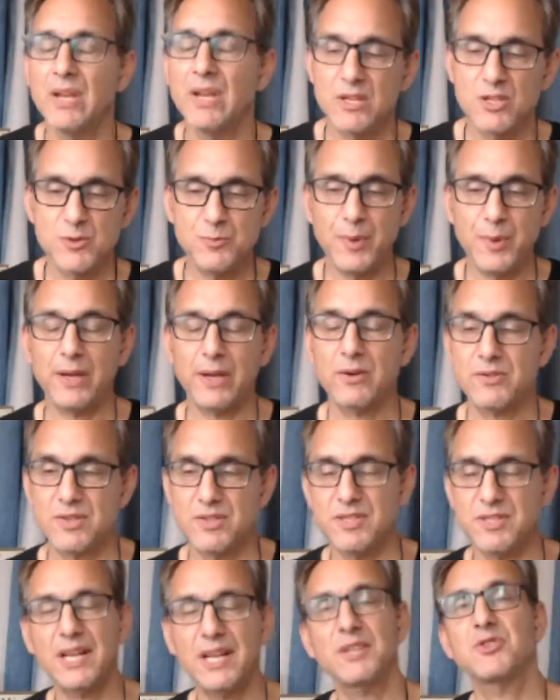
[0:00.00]
Speakers
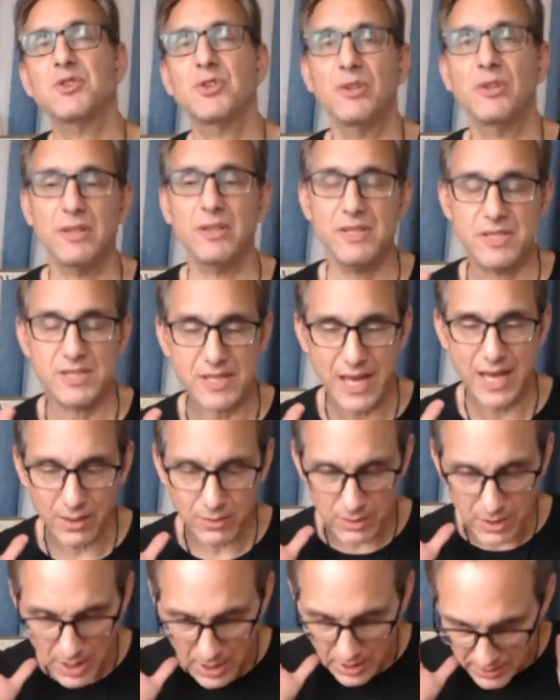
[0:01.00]
intentionally
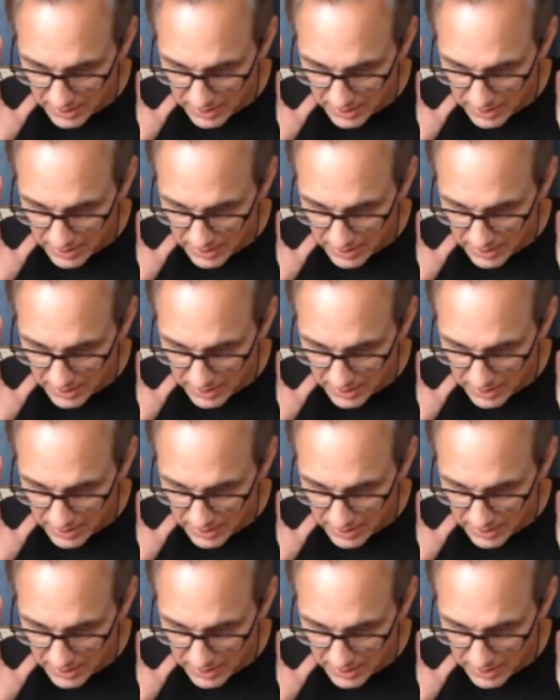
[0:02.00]
sound.